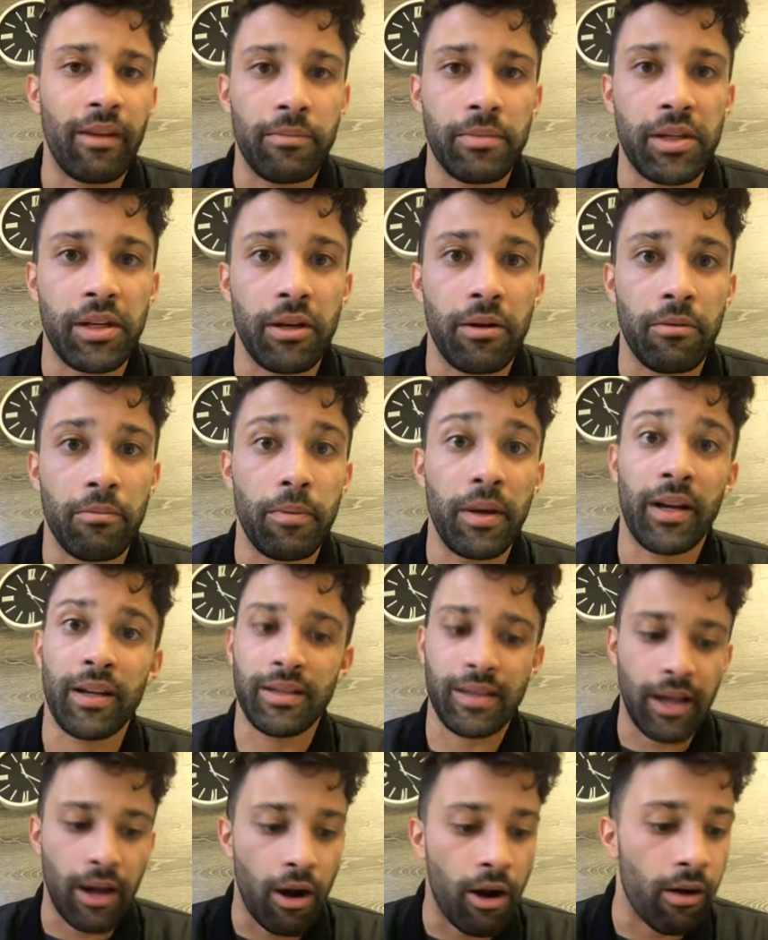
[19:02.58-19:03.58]
them to you
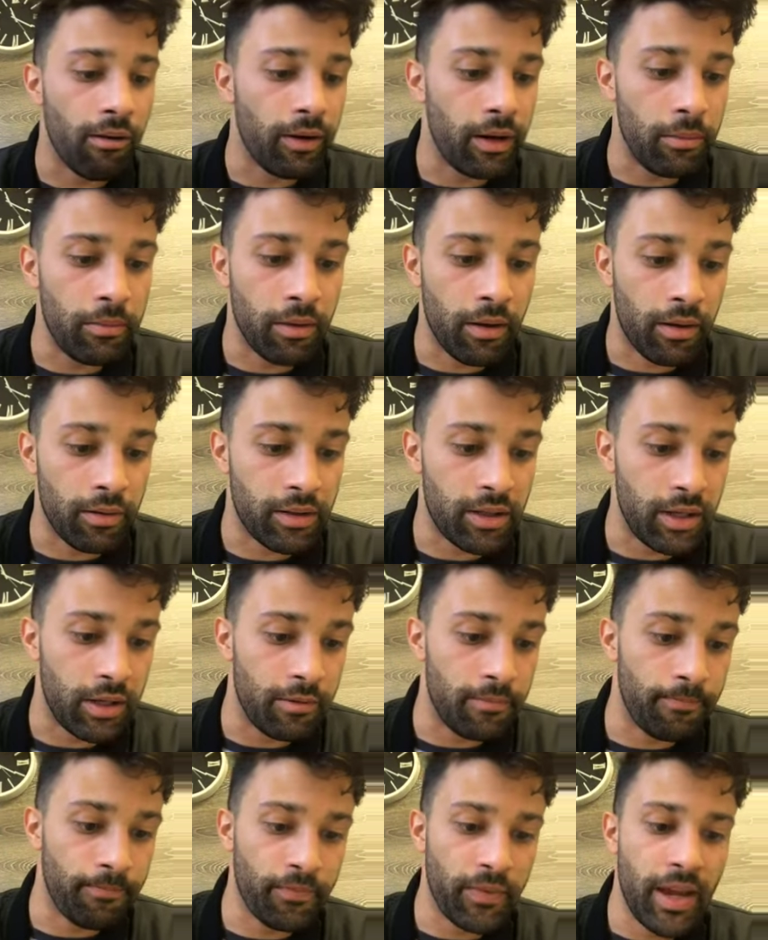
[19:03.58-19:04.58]
because they already belong to
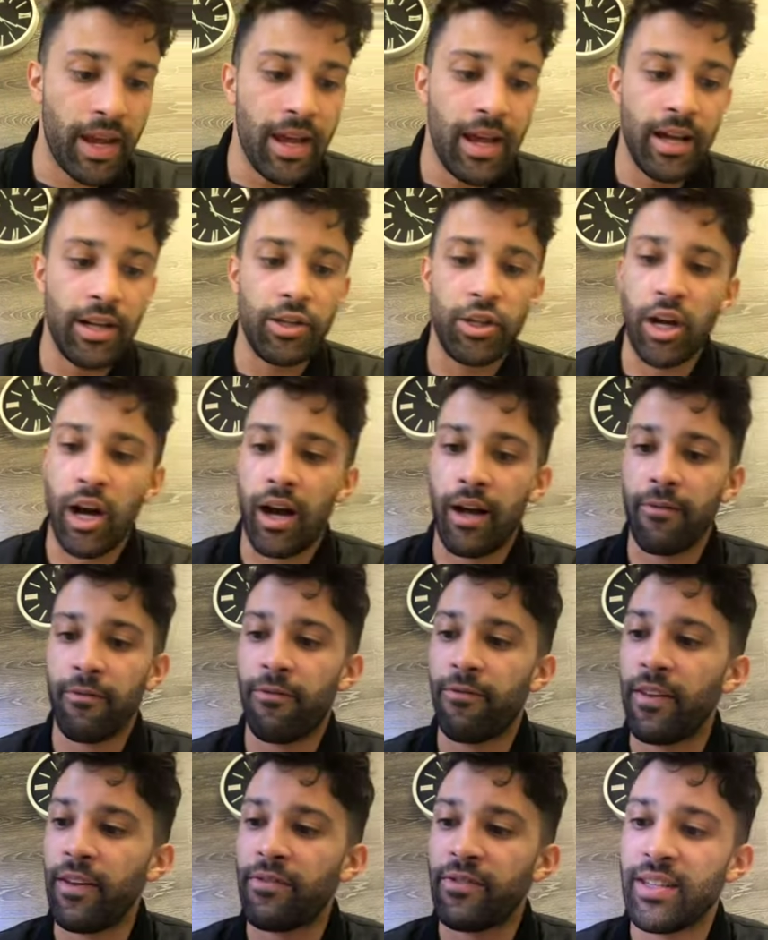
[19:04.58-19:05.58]
you john
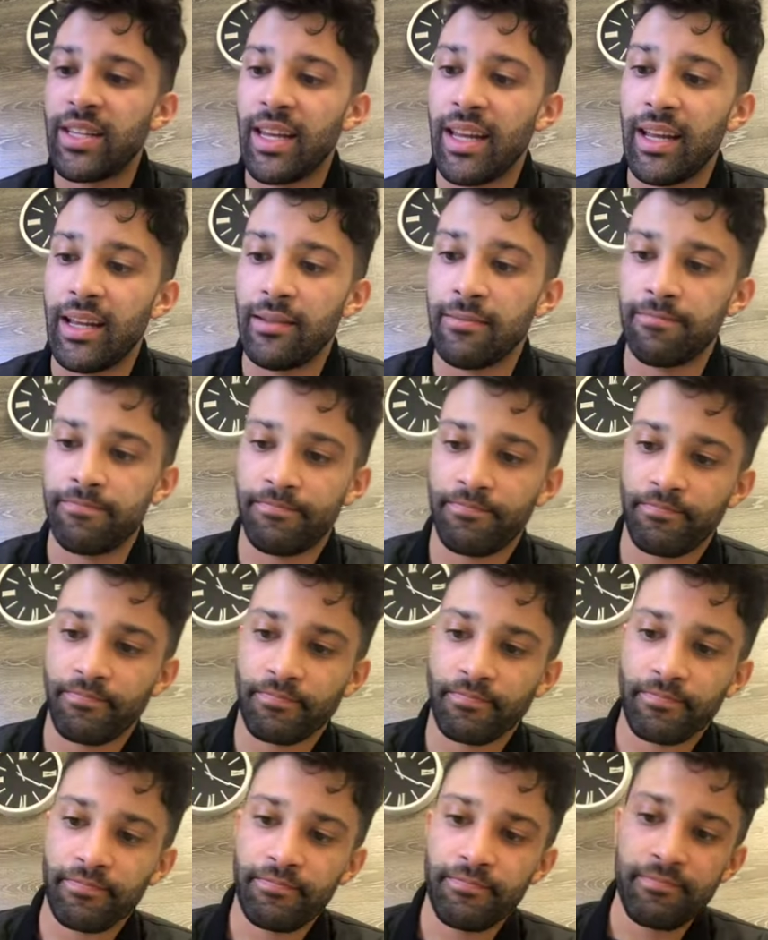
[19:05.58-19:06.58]
15
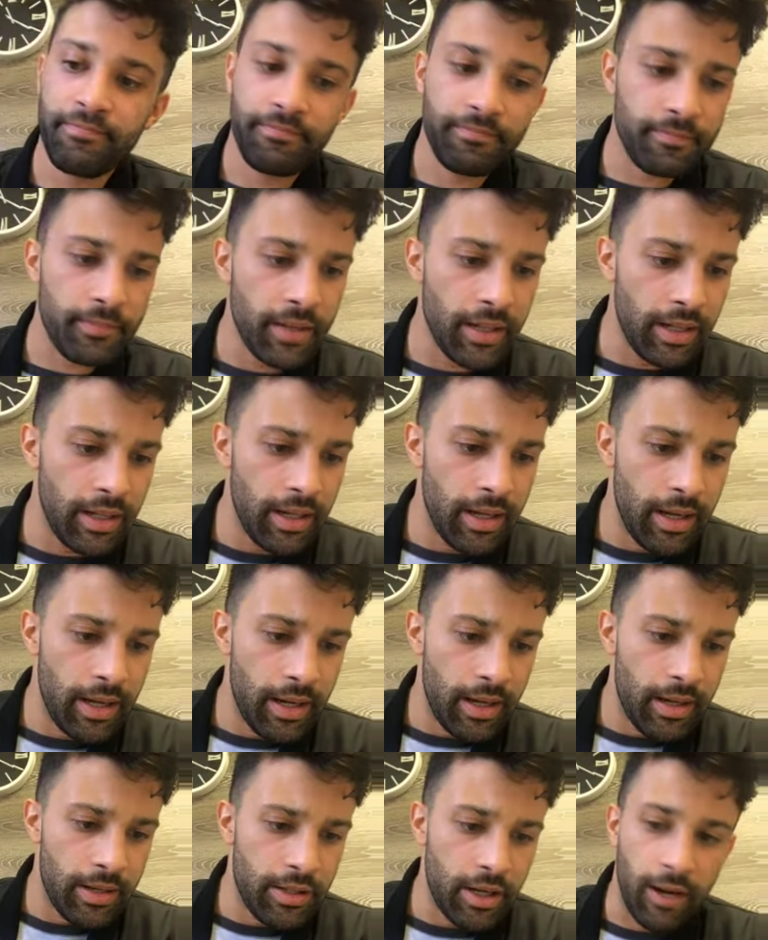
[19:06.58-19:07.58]

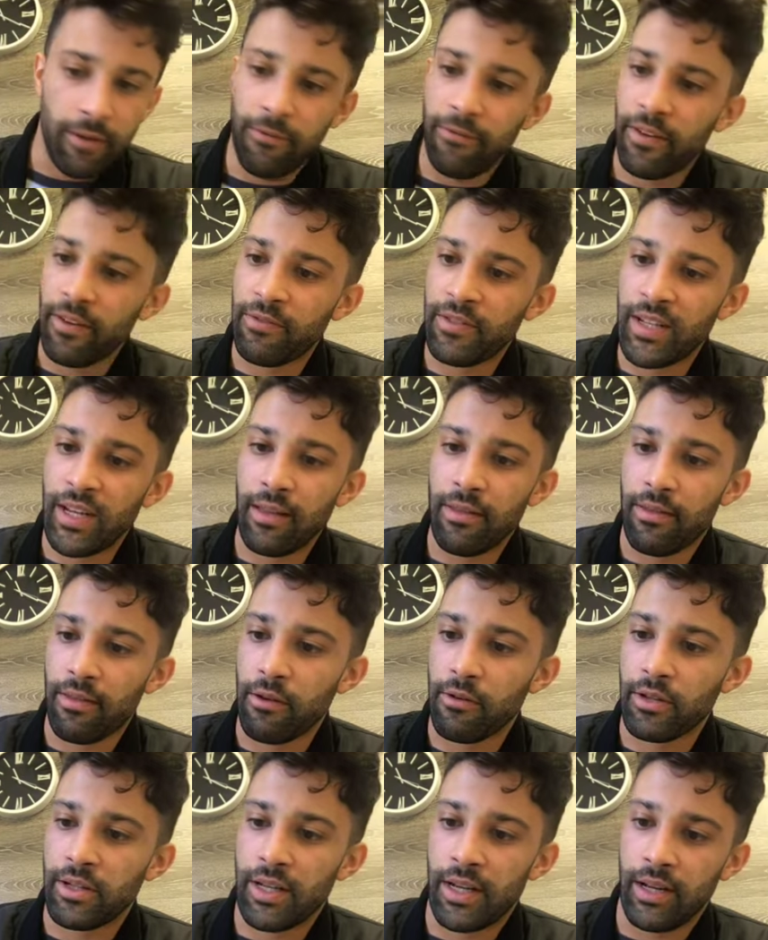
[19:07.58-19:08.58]
John 15,
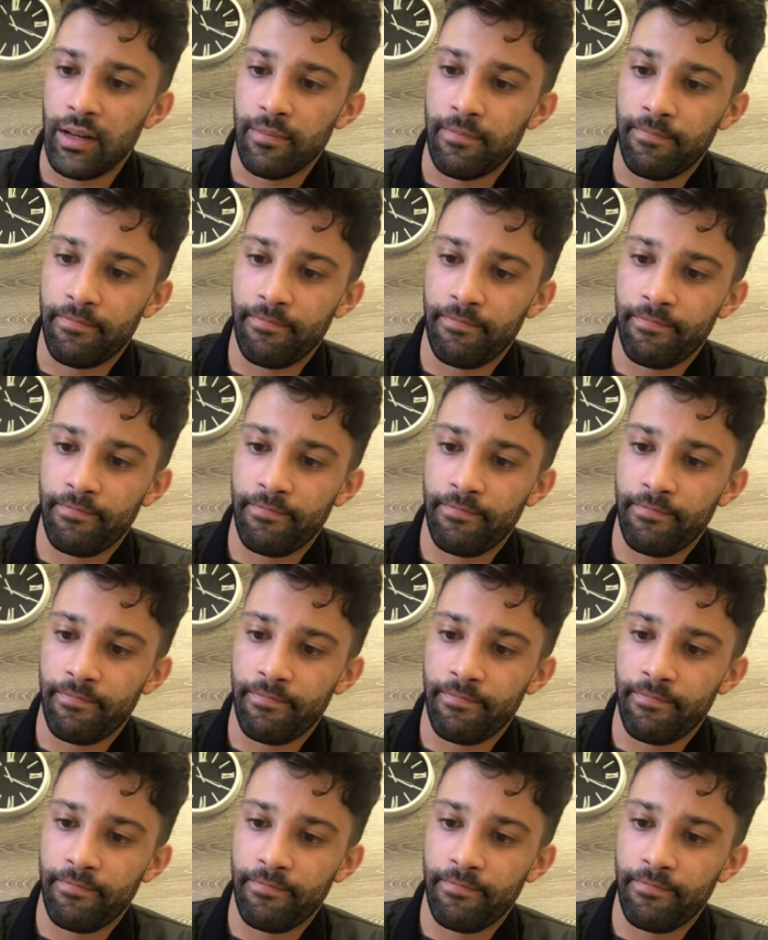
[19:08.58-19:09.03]
13.